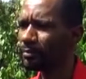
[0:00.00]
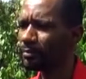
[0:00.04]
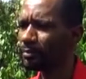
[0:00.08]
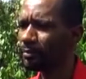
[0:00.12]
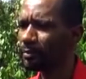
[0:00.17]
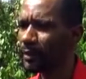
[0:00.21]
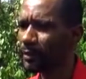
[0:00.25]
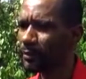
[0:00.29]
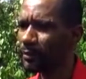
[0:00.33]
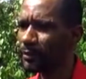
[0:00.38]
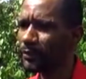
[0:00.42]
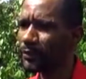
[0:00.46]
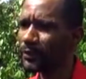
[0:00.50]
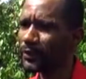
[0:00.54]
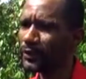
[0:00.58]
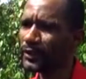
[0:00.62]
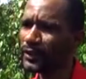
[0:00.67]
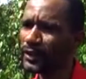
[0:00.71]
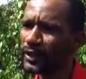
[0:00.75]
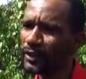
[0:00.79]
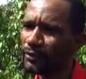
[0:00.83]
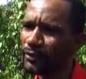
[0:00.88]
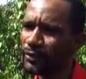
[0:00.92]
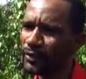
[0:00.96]
maybe for
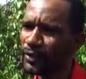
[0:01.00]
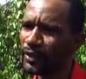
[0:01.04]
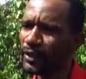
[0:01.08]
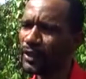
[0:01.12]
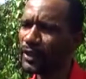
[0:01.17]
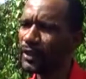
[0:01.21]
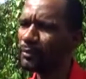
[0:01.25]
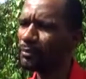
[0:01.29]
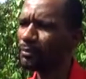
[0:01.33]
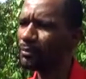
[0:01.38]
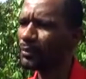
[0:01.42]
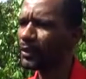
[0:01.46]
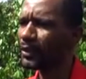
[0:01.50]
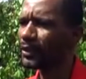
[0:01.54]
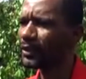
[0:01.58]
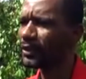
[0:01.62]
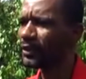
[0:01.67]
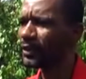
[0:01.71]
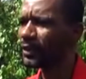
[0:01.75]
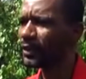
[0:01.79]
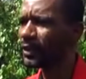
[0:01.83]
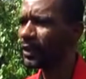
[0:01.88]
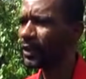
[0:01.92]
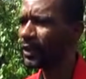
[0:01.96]
safety of them,
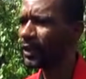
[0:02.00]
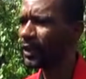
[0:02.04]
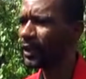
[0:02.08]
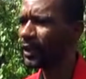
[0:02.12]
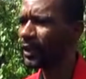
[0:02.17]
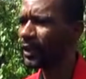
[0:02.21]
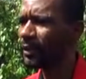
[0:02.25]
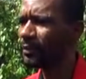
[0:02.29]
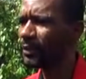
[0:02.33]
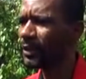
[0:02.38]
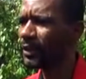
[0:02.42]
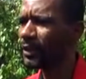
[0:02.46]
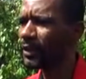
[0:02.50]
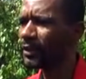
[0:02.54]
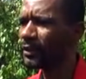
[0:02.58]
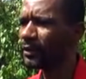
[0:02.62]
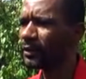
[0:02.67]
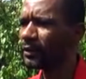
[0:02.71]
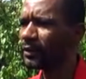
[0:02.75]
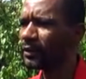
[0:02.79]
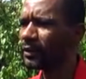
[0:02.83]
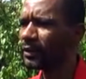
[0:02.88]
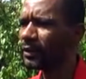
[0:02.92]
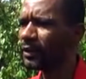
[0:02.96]
but I
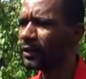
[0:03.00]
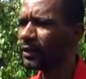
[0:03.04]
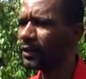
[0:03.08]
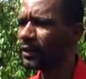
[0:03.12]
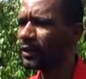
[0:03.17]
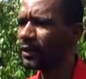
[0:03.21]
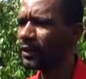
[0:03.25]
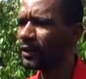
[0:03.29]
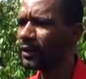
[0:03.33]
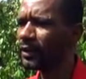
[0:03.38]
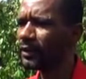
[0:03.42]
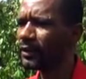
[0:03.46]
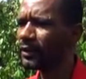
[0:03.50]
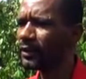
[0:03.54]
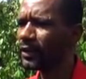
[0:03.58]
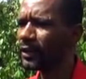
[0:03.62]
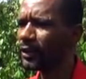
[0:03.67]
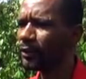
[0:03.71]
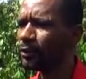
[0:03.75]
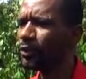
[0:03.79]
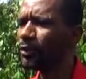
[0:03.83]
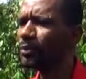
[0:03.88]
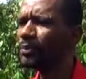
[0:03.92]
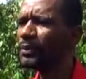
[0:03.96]
mean,
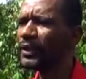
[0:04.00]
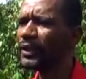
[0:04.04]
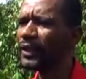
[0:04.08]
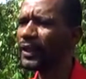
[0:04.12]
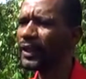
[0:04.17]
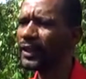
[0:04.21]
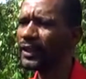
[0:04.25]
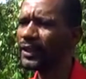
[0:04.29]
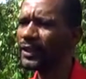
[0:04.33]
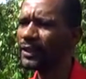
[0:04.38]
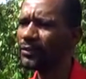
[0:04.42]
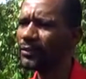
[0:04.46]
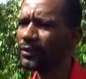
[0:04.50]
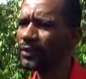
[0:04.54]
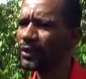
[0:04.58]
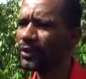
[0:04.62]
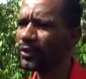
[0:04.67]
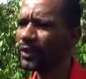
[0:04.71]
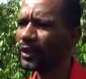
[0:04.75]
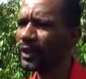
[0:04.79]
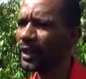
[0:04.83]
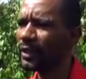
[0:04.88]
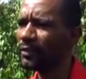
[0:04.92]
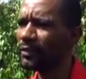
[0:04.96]
it would be nice if you
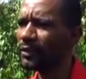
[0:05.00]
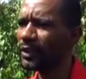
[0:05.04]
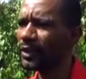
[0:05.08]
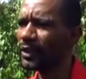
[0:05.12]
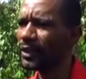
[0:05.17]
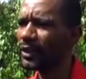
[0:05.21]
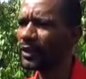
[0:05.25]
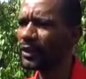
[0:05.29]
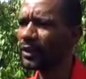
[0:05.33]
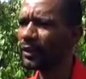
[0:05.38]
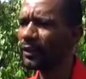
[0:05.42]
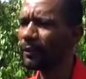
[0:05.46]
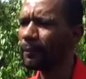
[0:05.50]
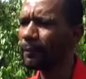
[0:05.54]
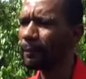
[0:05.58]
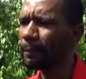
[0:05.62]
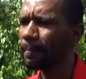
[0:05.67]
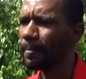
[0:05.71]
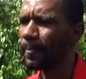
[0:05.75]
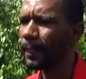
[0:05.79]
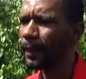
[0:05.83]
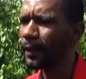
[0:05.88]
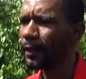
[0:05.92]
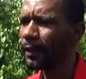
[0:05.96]
could have a little
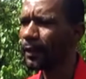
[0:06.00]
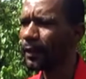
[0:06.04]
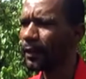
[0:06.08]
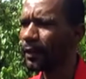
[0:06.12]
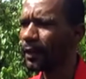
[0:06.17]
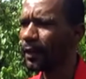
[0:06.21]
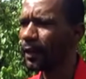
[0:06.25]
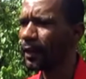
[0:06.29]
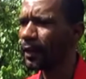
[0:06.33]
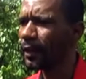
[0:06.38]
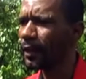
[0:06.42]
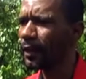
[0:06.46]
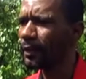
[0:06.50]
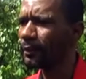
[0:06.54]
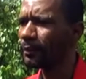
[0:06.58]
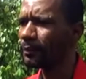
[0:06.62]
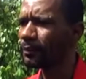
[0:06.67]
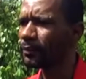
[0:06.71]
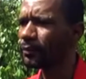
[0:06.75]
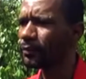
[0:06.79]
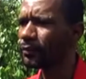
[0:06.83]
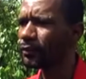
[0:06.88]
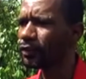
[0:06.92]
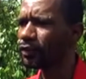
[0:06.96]

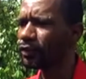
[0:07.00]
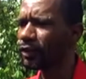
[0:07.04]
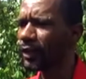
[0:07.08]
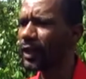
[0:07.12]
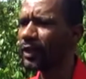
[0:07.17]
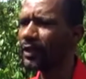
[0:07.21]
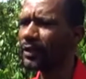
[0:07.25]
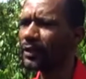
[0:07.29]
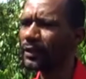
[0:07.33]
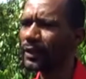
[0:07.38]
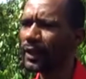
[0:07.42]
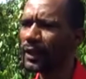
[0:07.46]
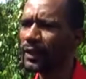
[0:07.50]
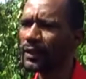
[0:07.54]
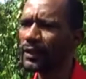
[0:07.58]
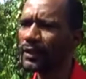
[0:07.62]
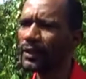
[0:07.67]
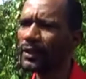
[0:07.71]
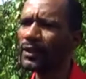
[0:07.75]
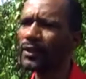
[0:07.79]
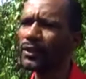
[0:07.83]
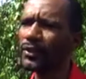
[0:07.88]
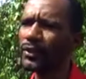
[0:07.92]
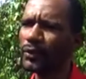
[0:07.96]
track that
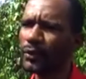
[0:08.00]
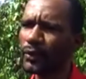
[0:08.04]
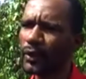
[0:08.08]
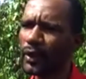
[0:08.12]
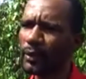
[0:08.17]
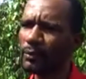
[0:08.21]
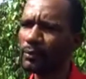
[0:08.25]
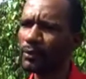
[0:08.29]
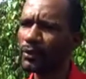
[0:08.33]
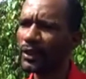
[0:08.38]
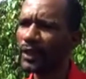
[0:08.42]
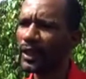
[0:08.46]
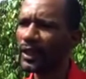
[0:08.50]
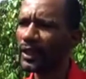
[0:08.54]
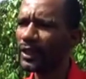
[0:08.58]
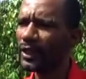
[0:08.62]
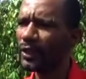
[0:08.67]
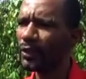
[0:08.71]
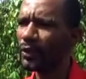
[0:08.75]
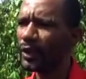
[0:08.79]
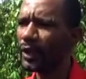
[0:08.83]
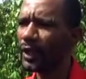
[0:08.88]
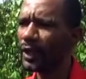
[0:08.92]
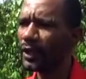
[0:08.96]
leads to them, so that they
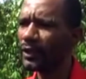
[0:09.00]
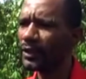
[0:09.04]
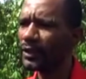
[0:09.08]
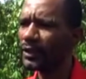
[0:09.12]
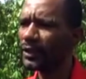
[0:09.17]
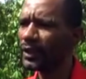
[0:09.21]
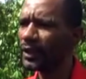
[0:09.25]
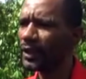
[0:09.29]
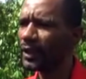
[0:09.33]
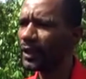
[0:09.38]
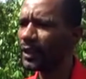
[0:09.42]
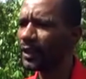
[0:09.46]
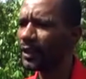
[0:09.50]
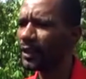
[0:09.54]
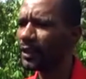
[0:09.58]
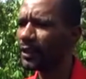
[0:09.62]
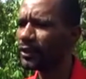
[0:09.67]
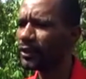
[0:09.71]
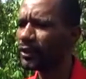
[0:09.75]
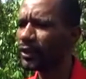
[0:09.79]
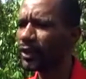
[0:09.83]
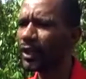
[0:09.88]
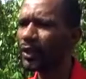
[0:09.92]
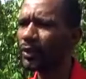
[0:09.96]
could actually take a
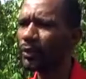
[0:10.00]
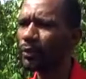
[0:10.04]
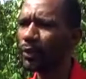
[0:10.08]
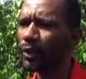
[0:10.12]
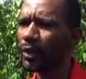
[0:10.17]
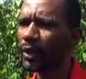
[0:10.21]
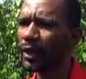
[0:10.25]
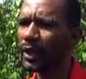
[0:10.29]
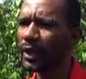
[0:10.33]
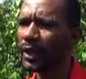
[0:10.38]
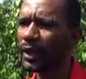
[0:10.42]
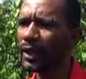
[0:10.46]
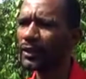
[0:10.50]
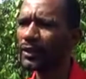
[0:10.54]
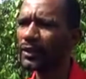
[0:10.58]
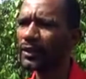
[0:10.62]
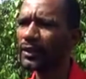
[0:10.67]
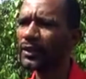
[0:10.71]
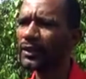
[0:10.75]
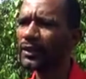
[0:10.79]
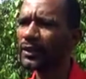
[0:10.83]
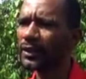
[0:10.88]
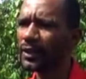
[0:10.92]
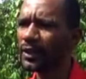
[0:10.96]
short walk and actually
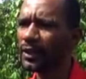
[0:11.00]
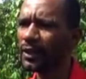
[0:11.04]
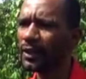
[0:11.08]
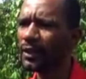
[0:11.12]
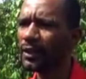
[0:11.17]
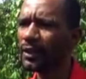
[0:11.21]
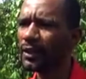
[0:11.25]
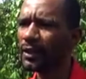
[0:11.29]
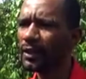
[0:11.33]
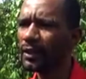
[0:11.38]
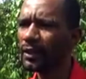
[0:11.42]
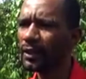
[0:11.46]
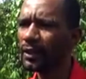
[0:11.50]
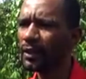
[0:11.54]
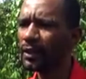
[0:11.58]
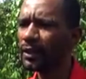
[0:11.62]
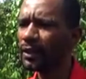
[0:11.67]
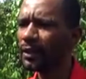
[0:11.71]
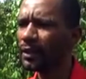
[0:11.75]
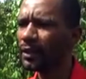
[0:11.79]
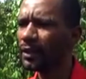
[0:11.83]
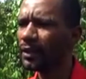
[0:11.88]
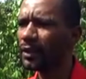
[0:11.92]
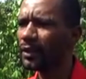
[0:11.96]
see
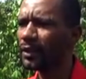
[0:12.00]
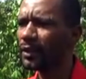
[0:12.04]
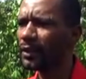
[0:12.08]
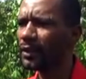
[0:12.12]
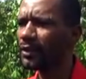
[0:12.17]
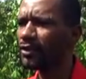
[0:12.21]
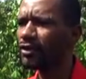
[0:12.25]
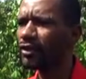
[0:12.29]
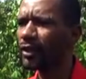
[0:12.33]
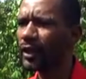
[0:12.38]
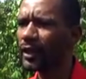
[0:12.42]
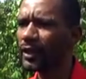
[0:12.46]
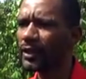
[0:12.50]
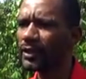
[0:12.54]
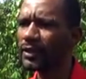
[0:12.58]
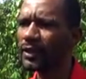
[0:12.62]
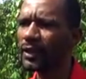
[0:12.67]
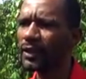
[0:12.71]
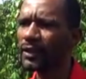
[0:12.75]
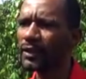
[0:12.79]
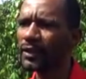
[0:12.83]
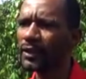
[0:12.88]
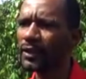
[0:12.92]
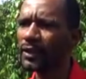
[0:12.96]
the drawings
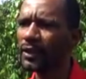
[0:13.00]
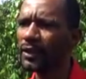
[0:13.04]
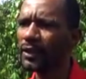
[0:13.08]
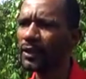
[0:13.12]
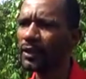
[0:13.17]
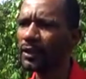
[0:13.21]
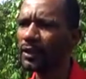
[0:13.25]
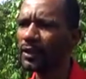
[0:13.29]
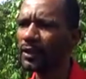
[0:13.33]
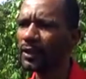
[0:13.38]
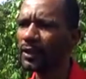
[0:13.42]
on the